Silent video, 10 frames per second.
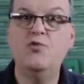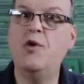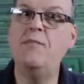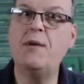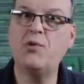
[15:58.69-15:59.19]

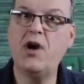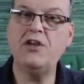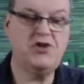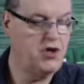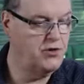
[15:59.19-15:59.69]
Remember
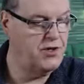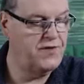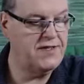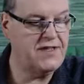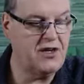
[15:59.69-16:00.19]
I showed you
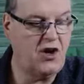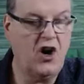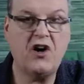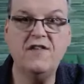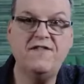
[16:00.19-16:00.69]
that the
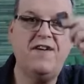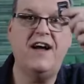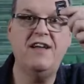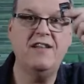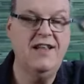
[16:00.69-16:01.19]
card
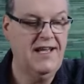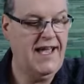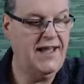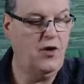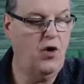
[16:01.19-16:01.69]
file
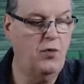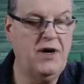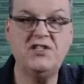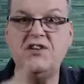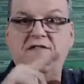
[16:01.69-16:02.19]
had a whole
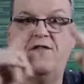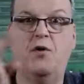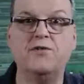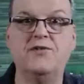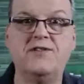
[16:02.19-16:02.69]
bunch of
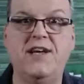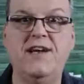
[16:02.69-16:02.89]
folders